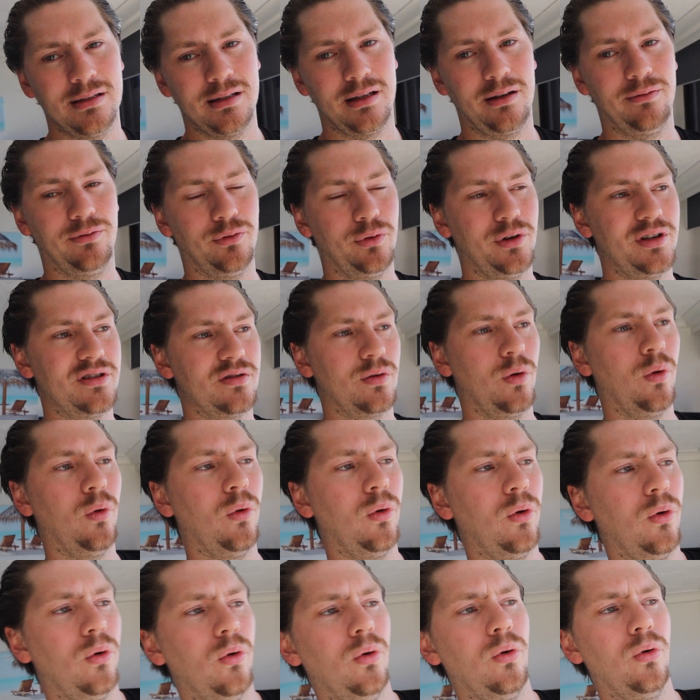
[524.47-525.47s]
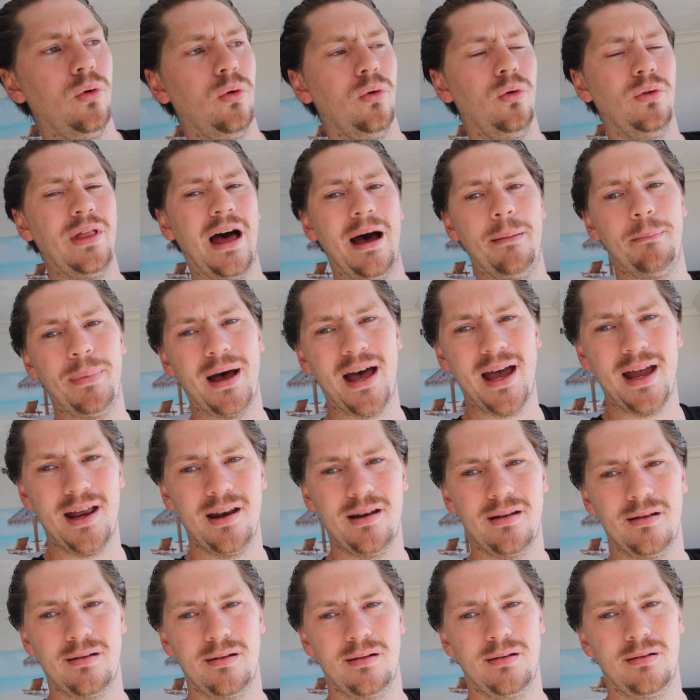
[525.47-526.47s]
It avoids all that
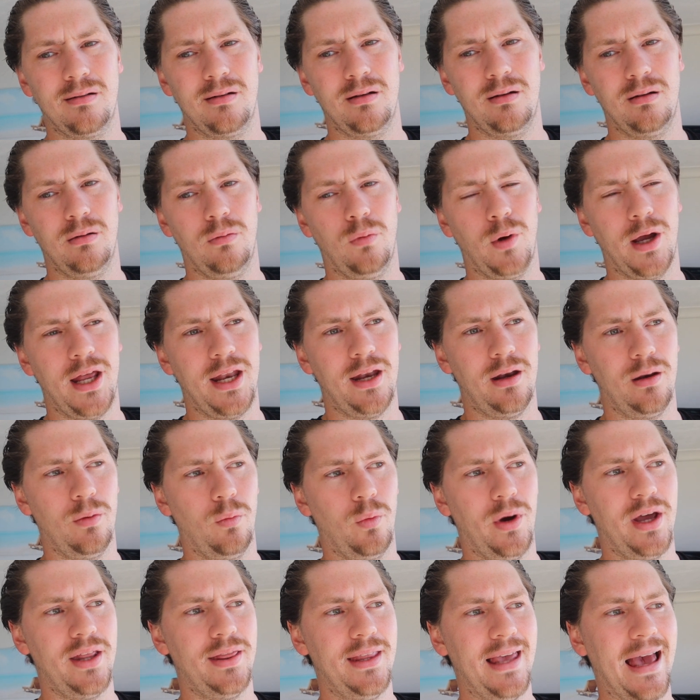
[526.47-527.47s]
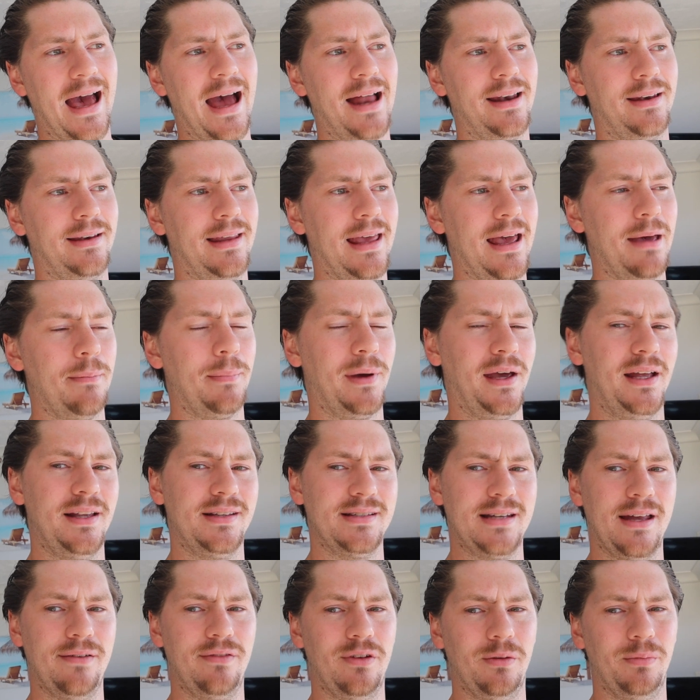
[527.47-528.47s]
pain when the ad campaigns
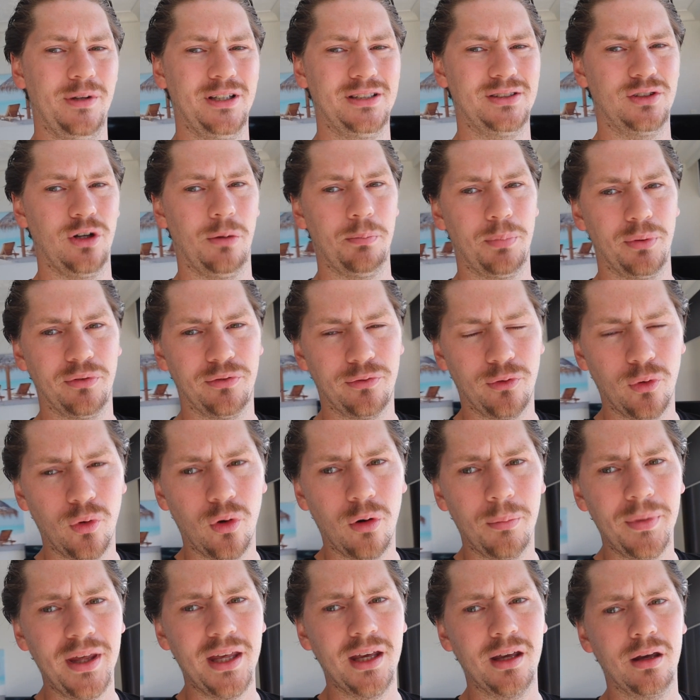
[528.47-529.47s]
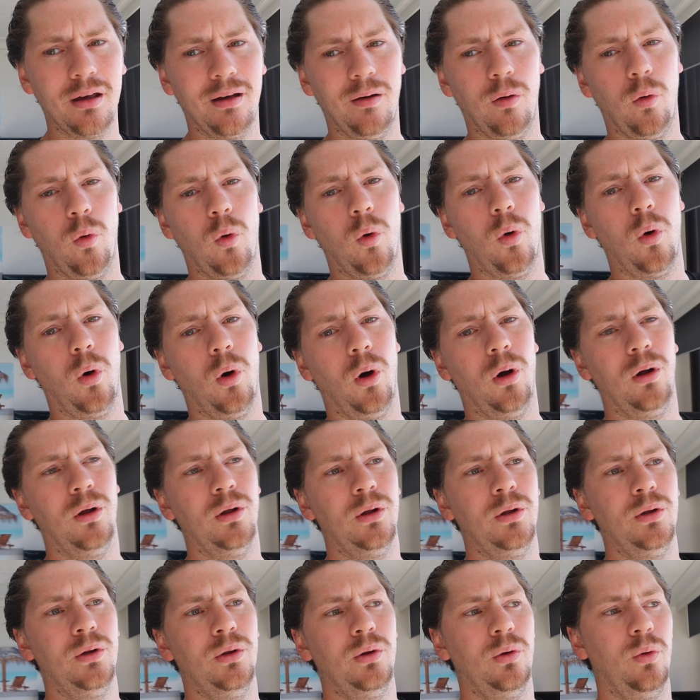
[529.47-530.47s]
inevitably stop performing, or
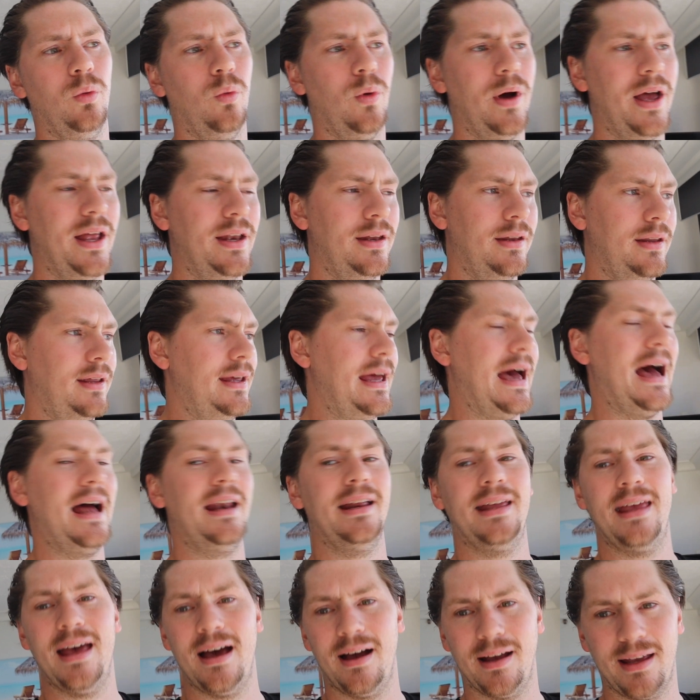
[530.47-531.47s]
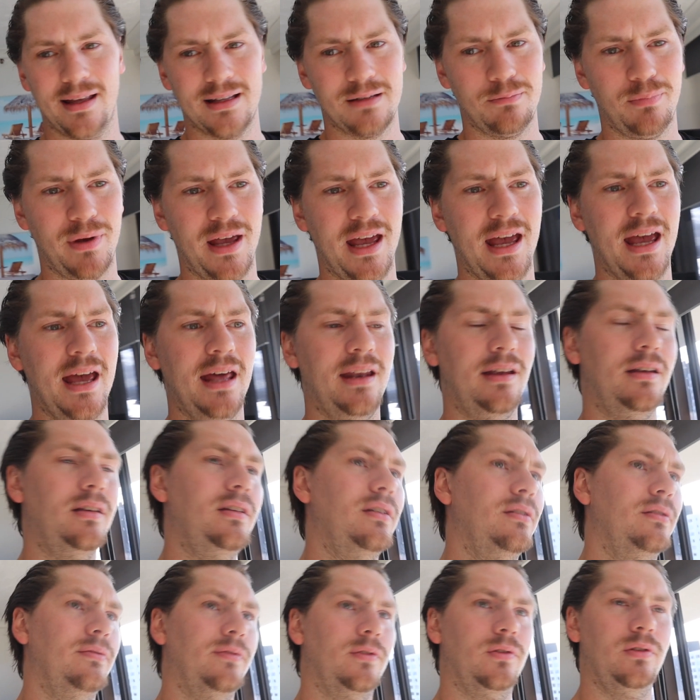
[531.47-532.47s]
when the ad account gets banned
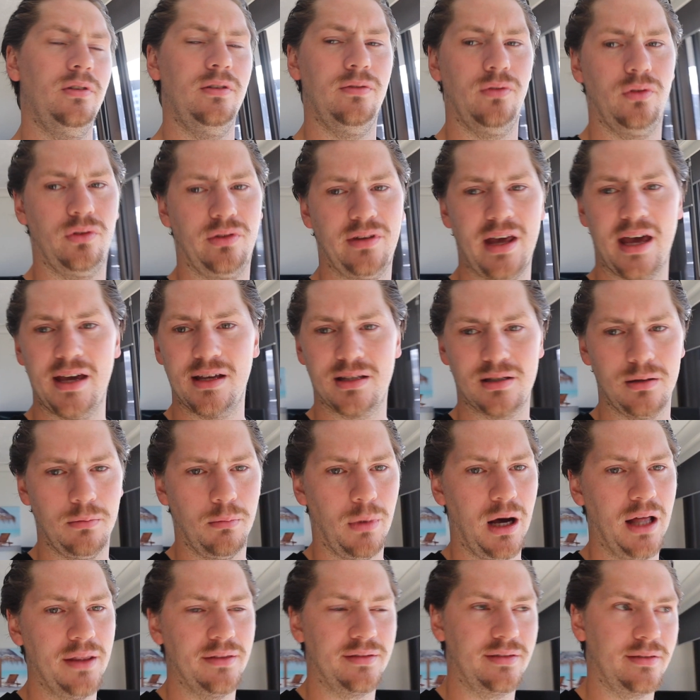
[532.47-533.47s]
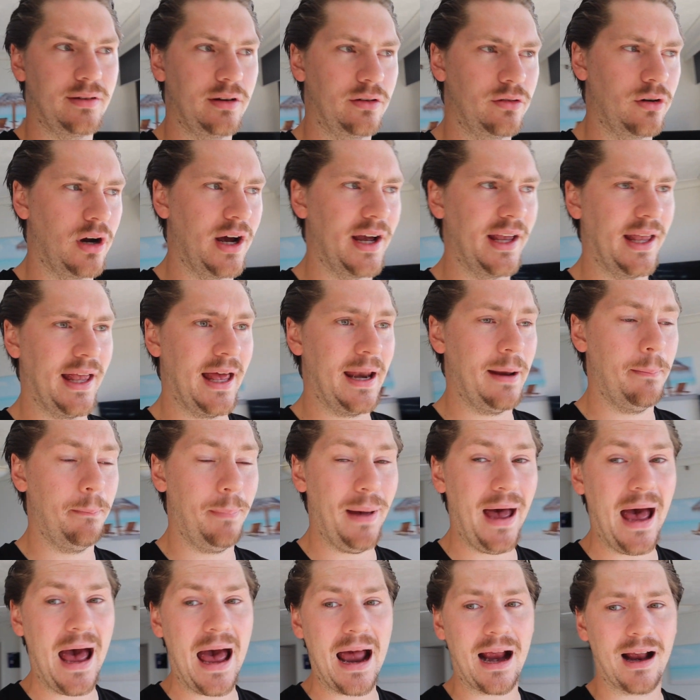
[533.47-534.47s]
and it takes you months to try and get it
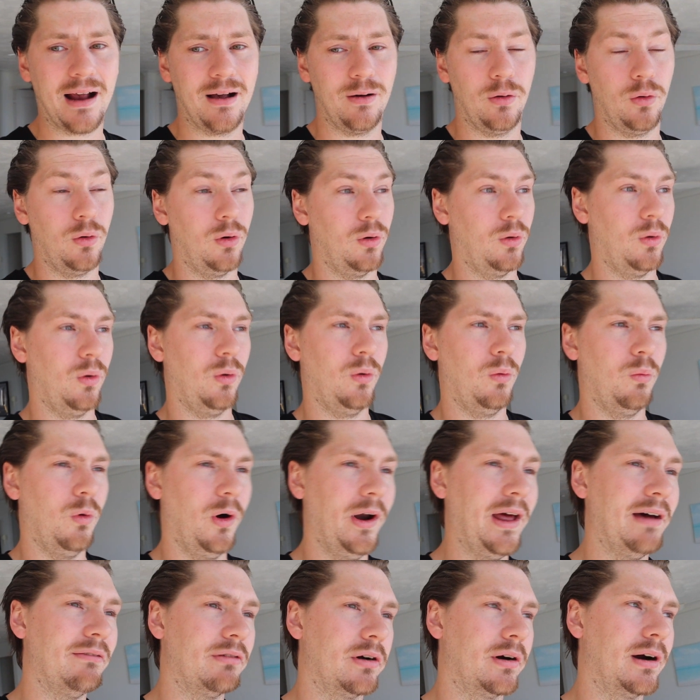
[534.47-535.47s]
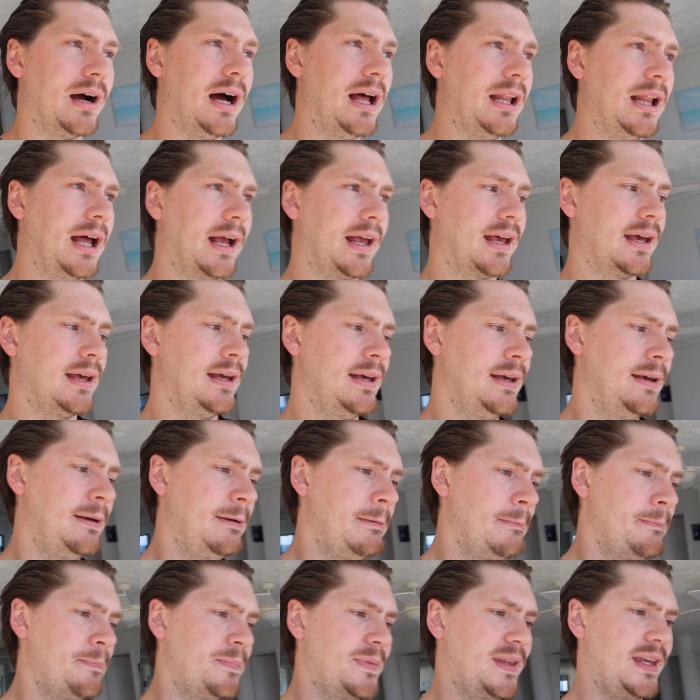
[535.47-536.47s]
back, or whatever, right?
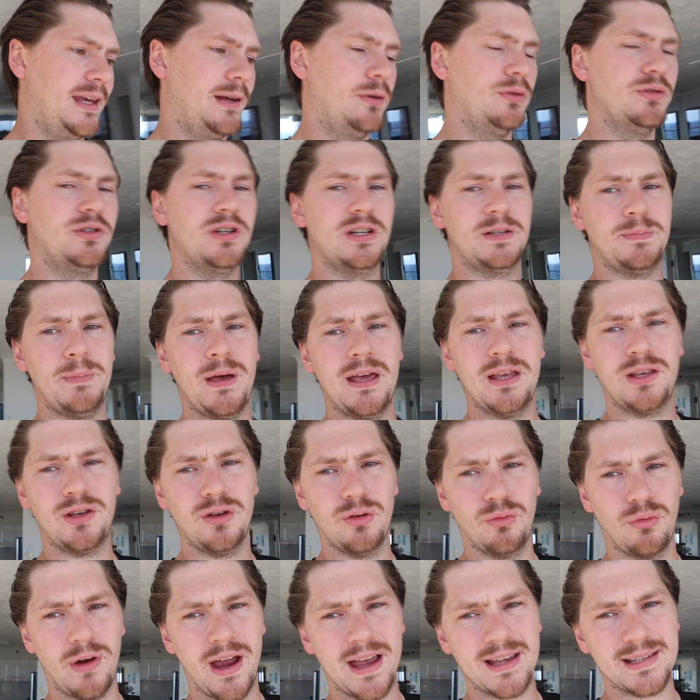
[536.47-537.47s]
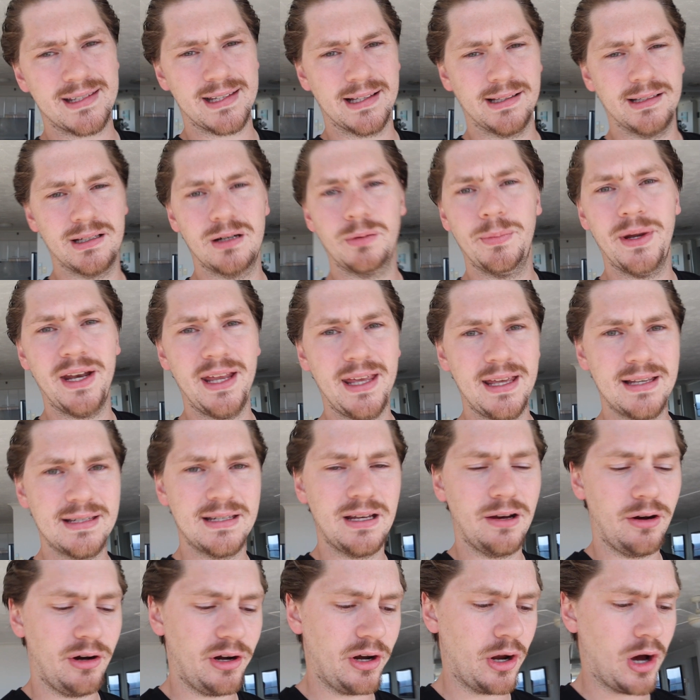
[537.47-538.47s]
It'll just make you rest a little bit
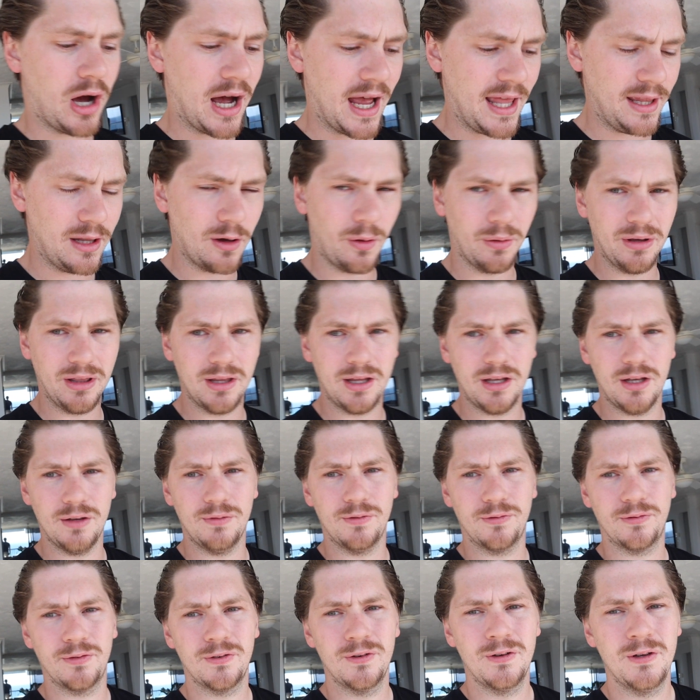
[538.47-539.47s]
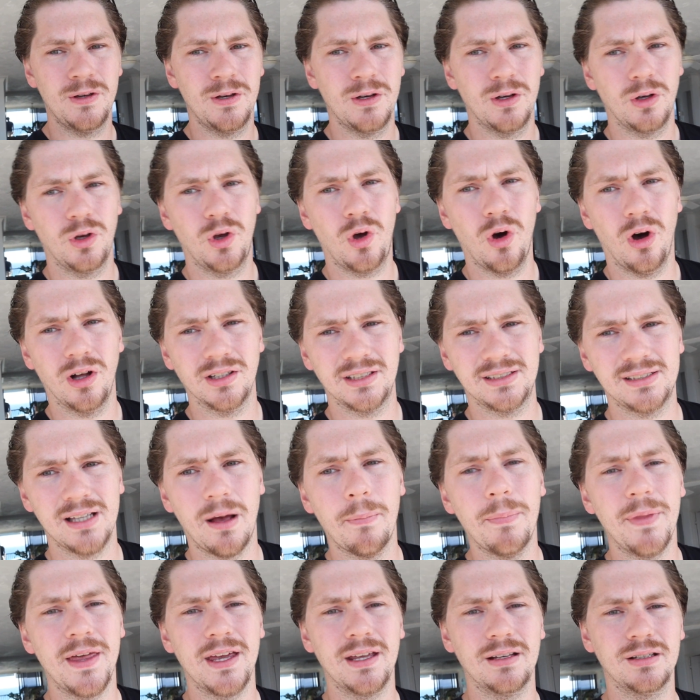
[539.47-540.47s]
easier at night knowing that you've got
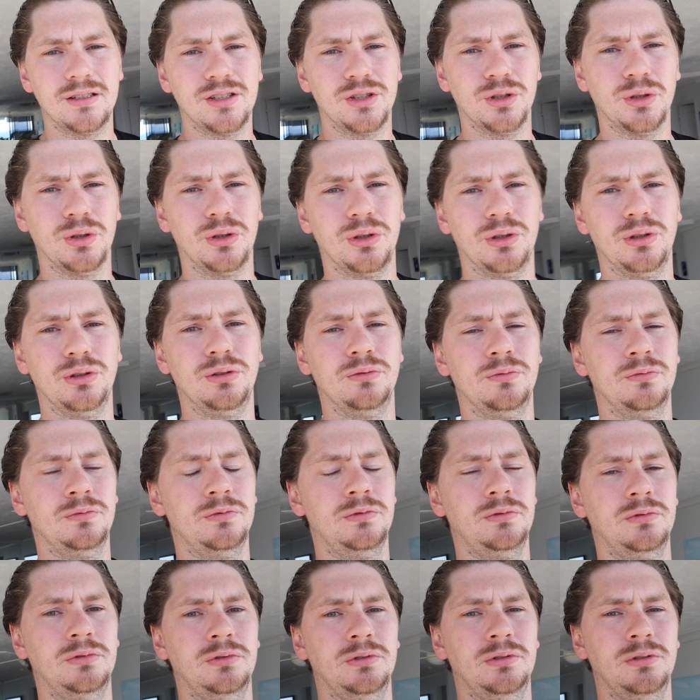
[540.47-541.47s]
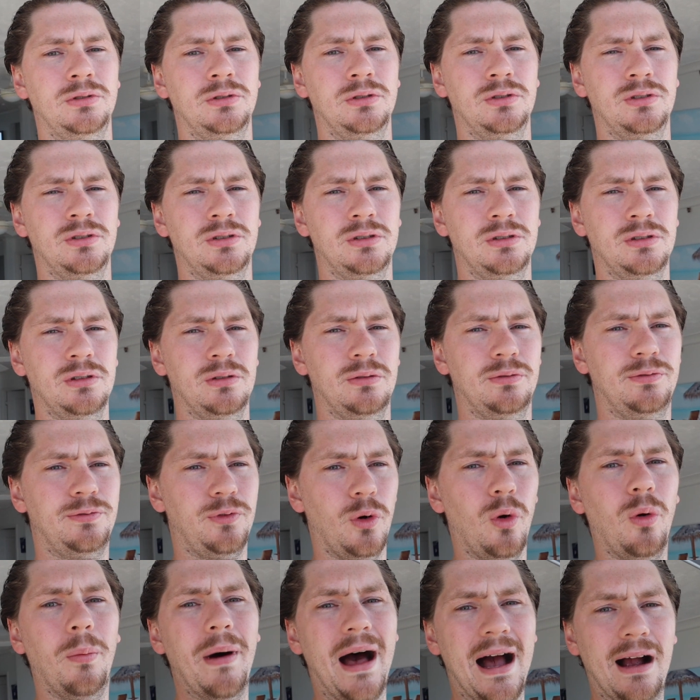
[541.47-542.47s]
something to
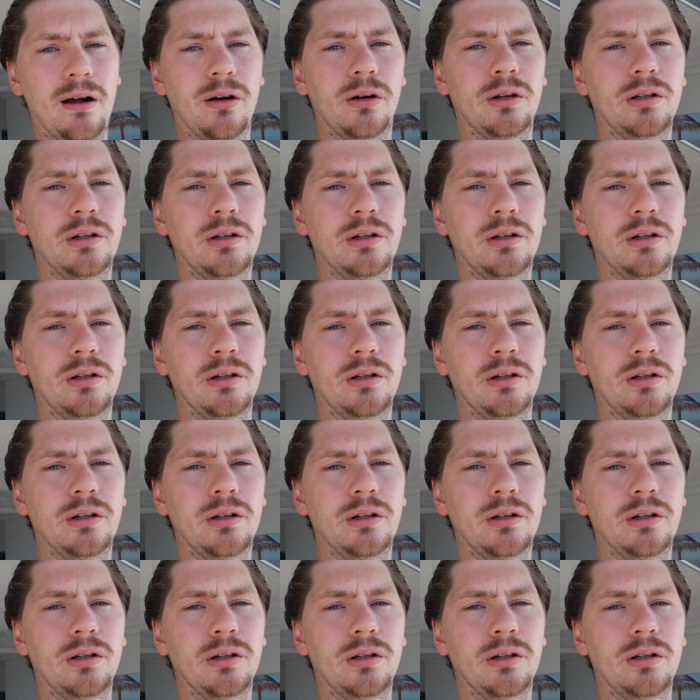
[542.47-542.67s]
fall back